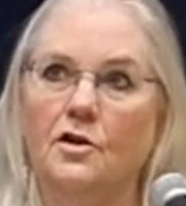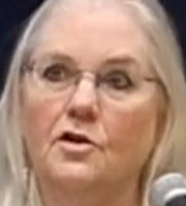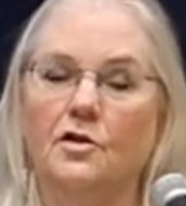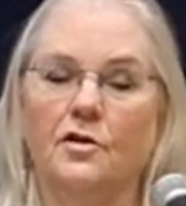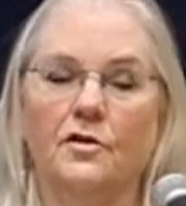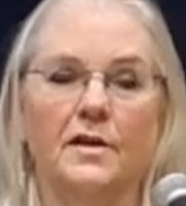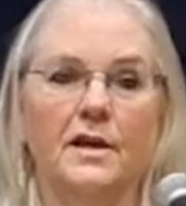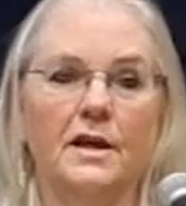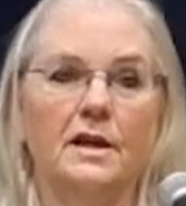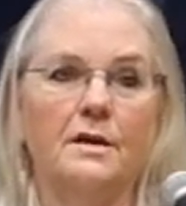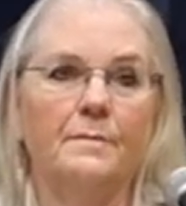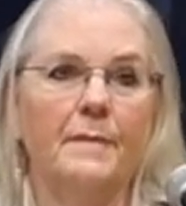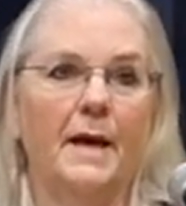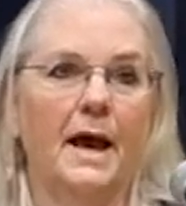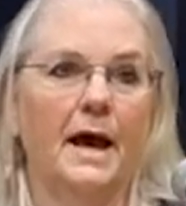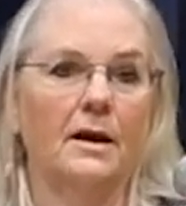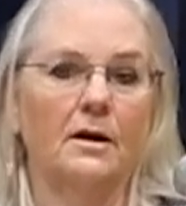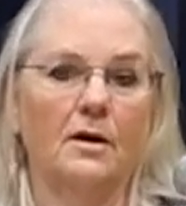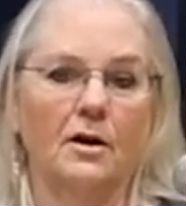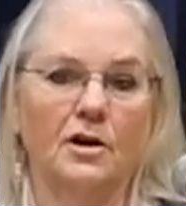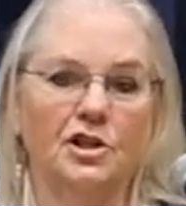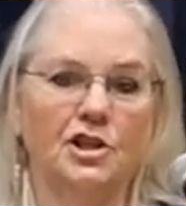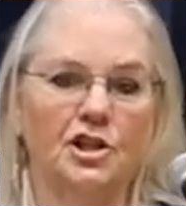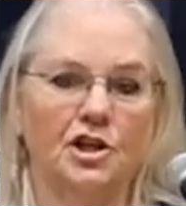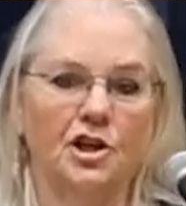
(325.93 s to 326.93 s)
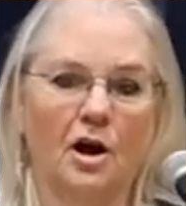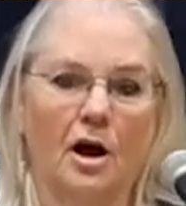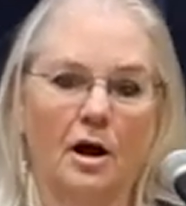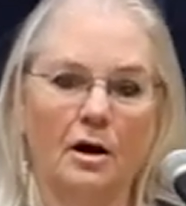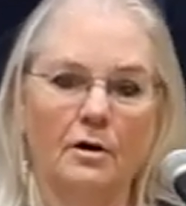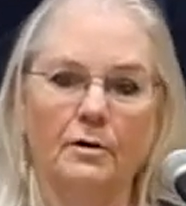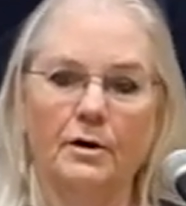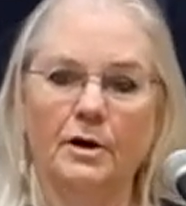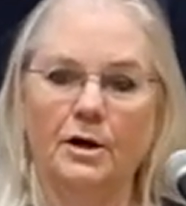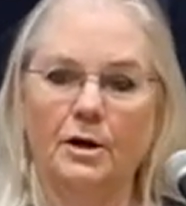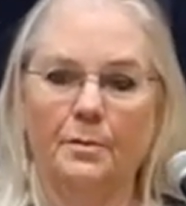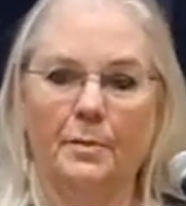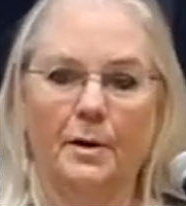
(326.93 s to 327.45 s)
So this man, Archie
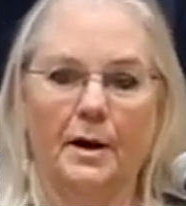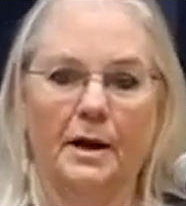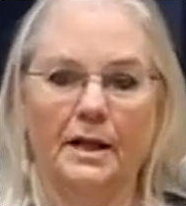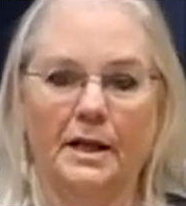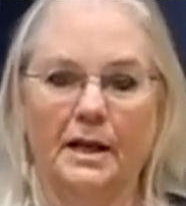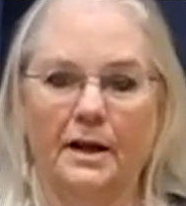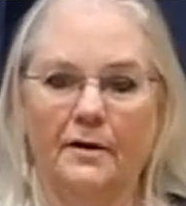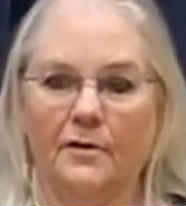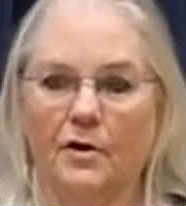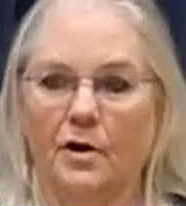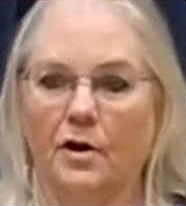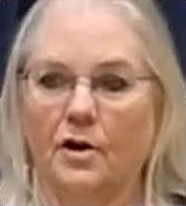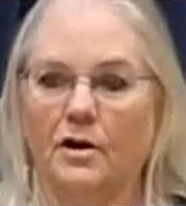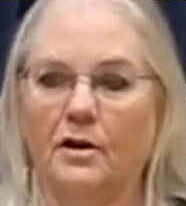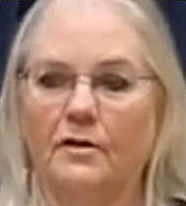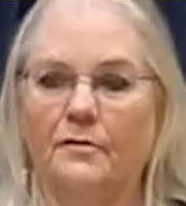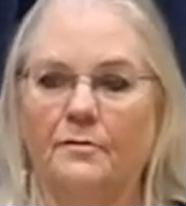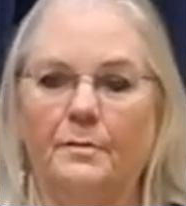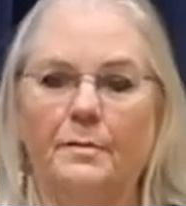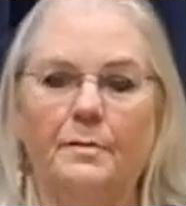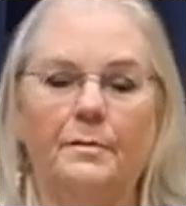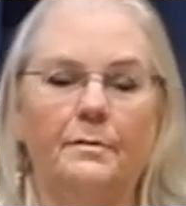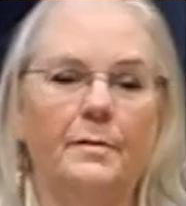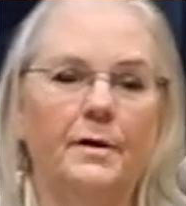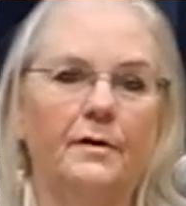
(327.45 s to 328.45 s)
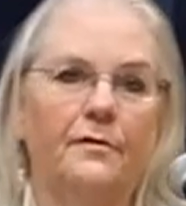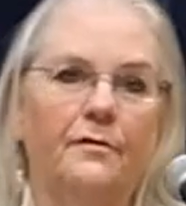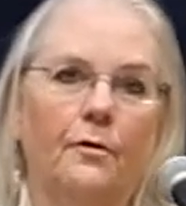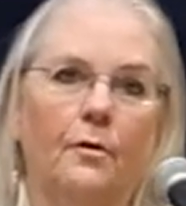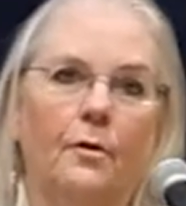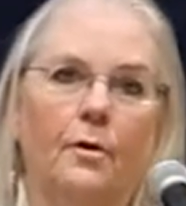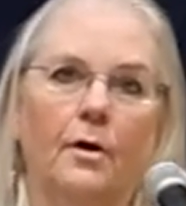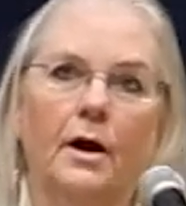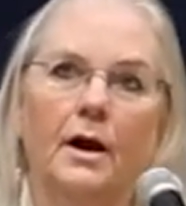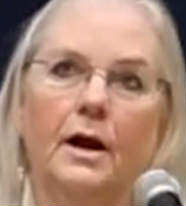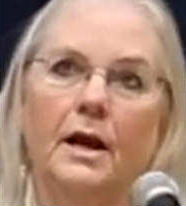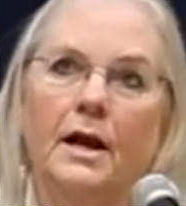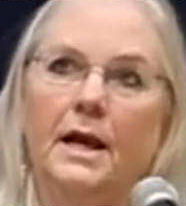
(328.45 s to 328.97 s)
Cochrane, you probably never heard of
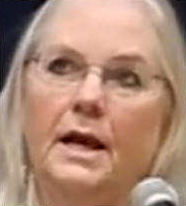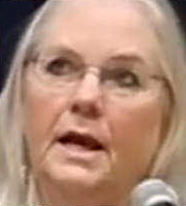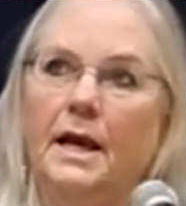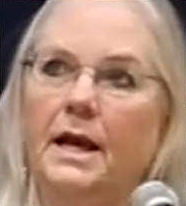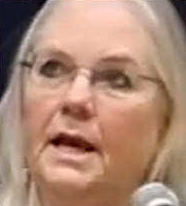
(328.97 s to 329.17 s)
before,